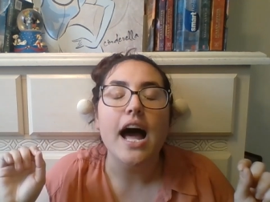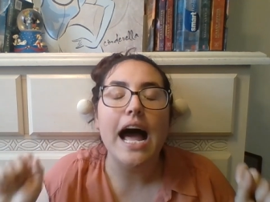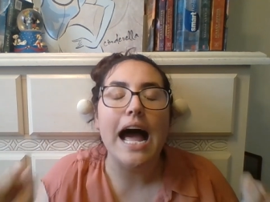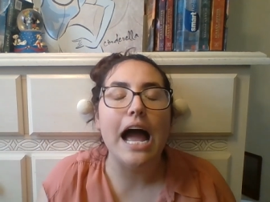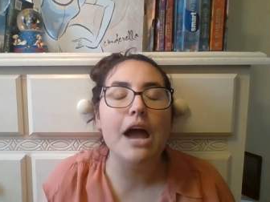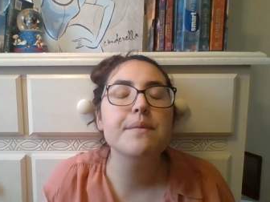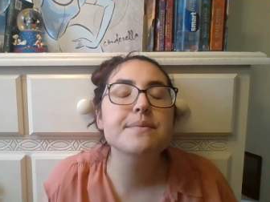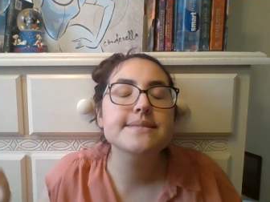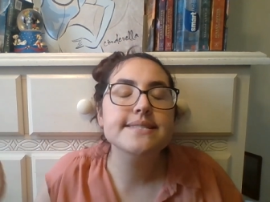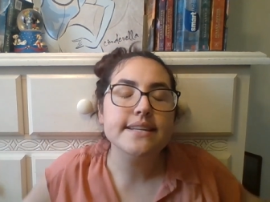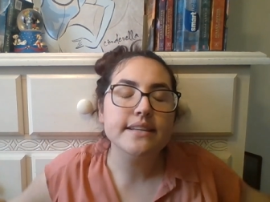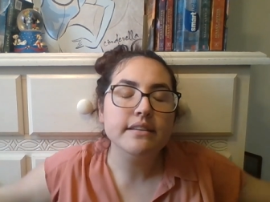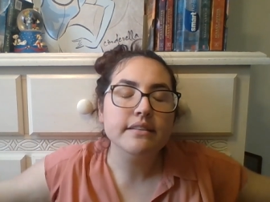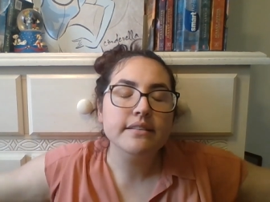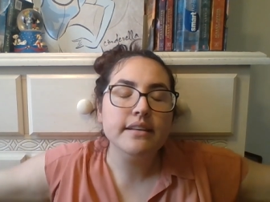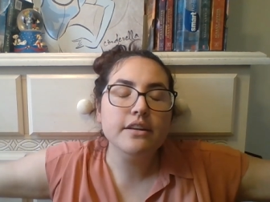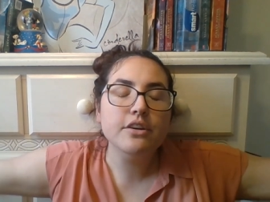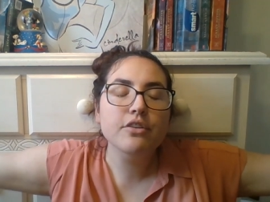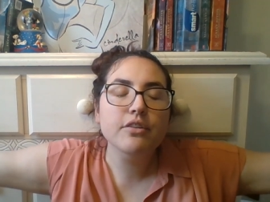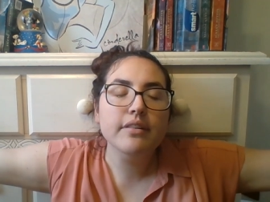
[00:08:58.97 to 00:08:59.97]
I was
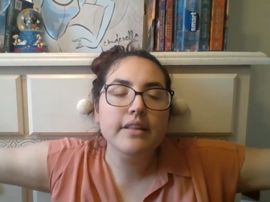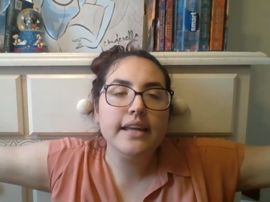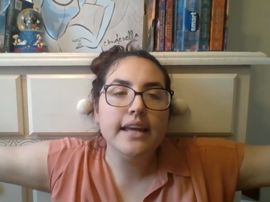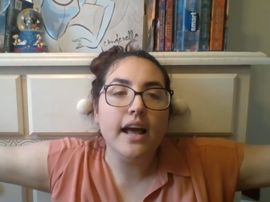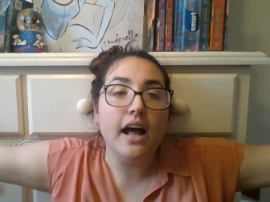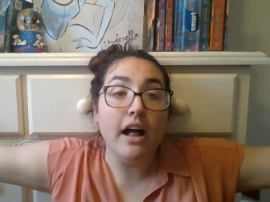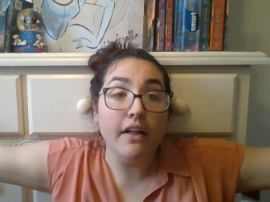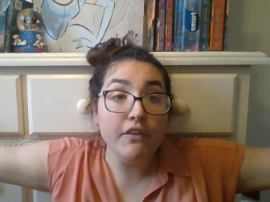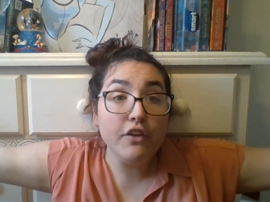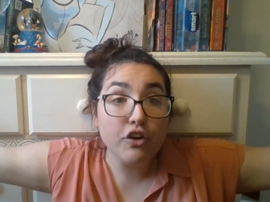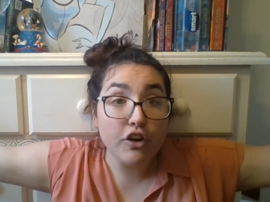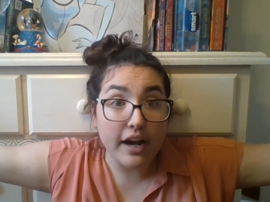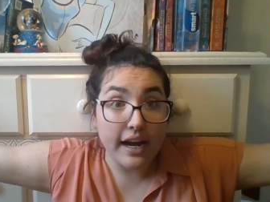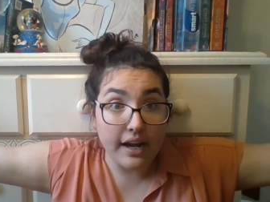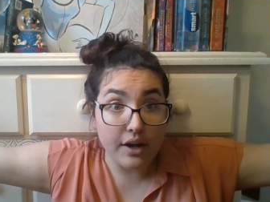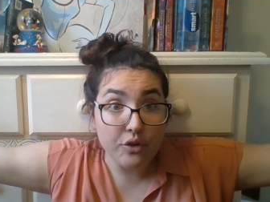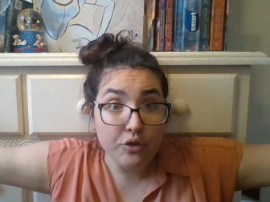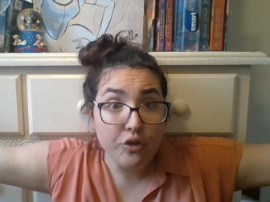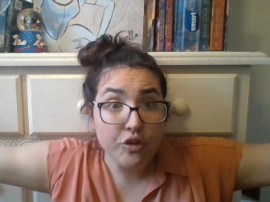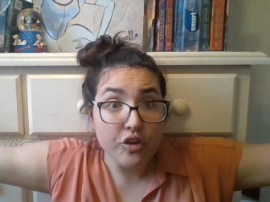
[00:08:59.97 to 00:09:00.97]
literally on the
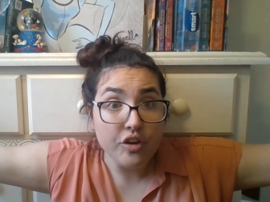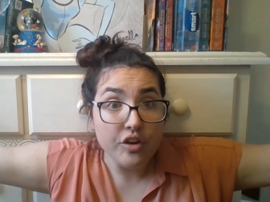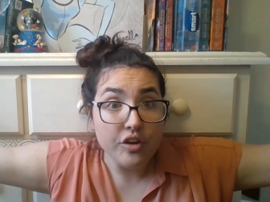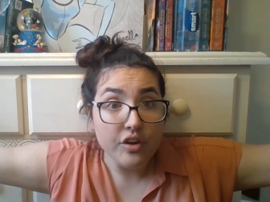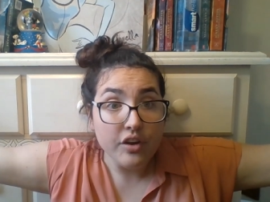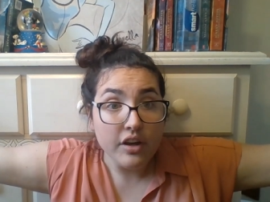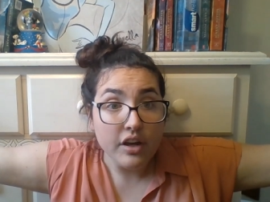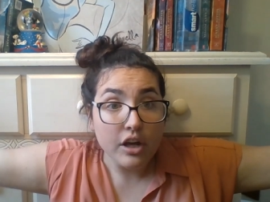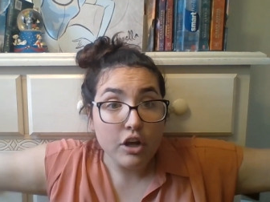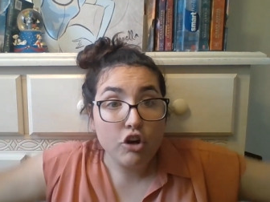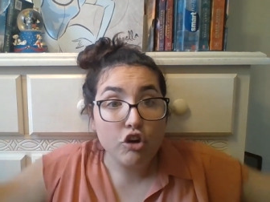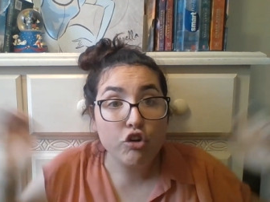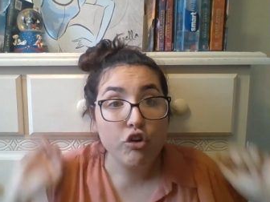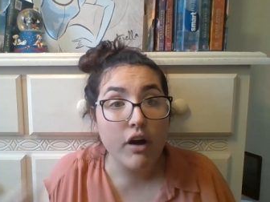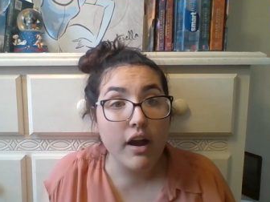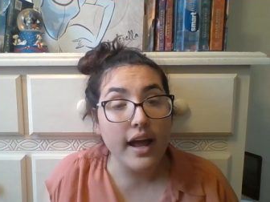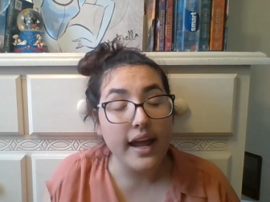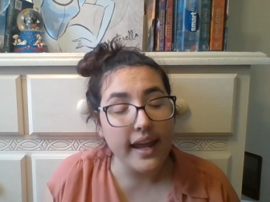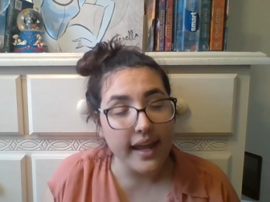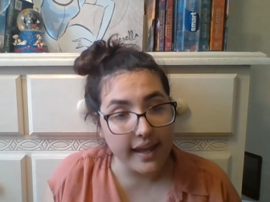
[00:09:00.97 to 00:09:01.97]
ground
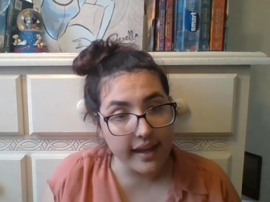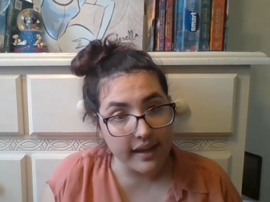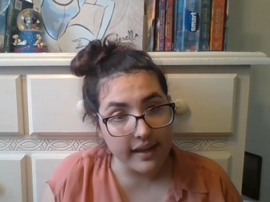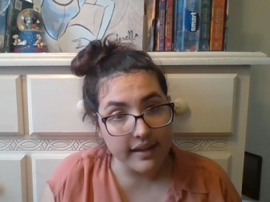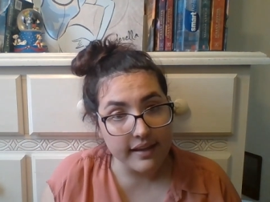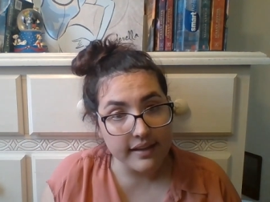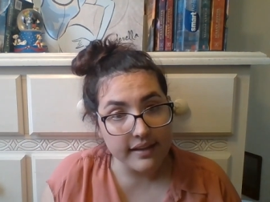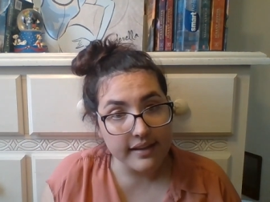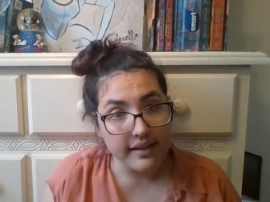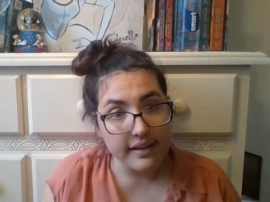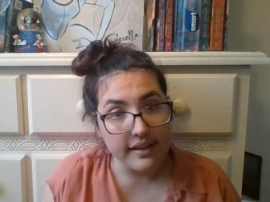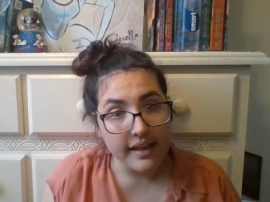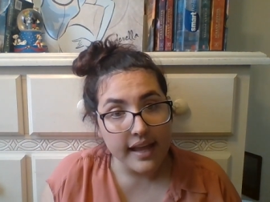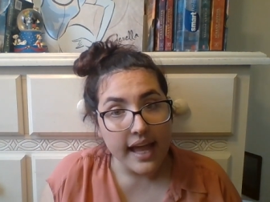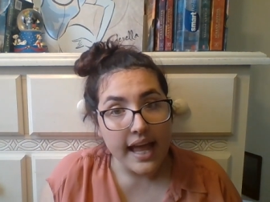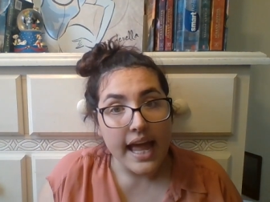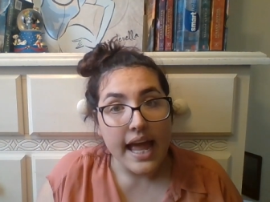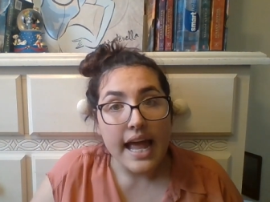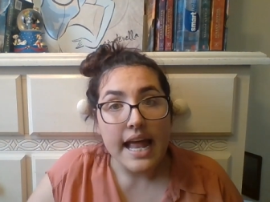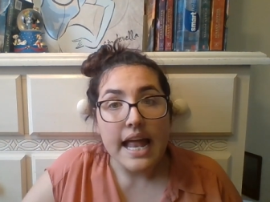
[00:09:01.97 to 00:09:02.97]
crying.
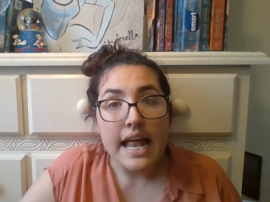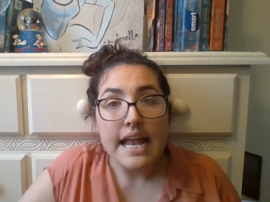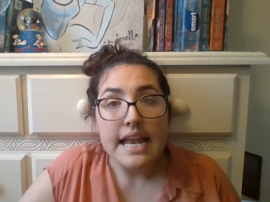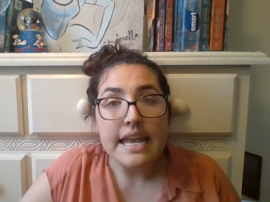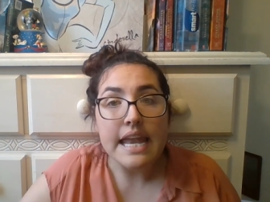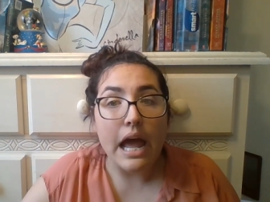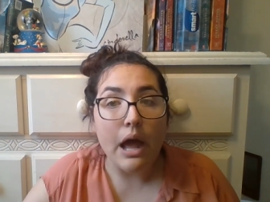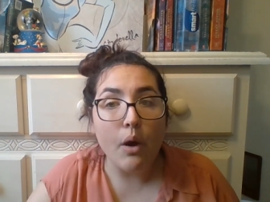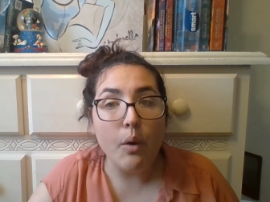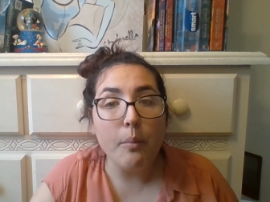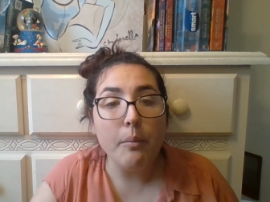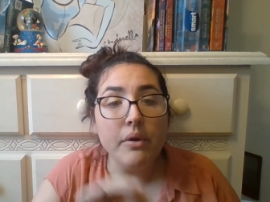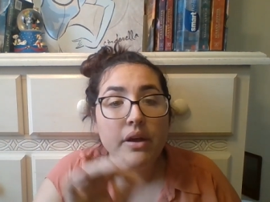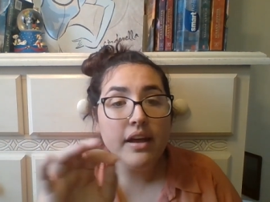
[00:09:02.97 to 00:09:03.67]
Now,